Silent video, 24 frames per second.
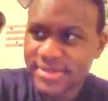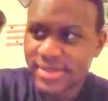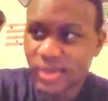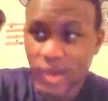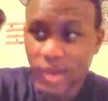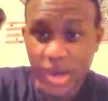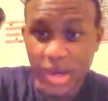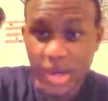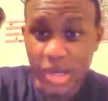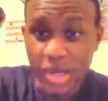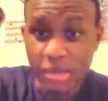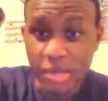
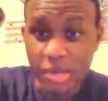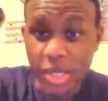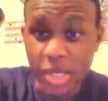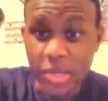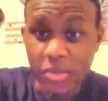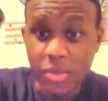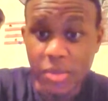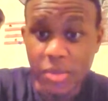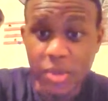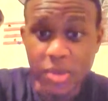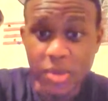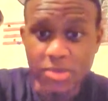Why not make it
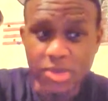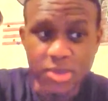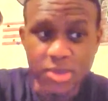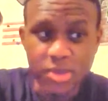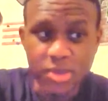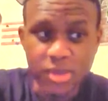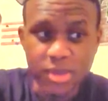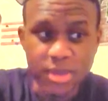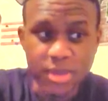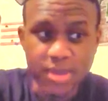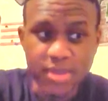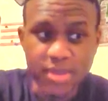warm so
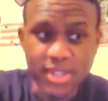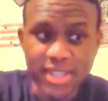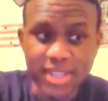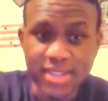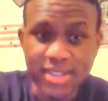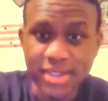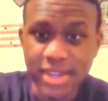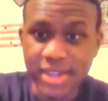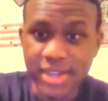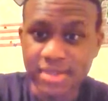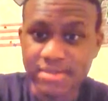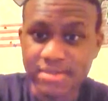we won't even need
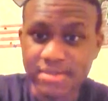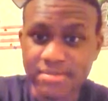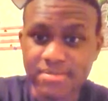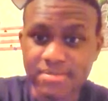that?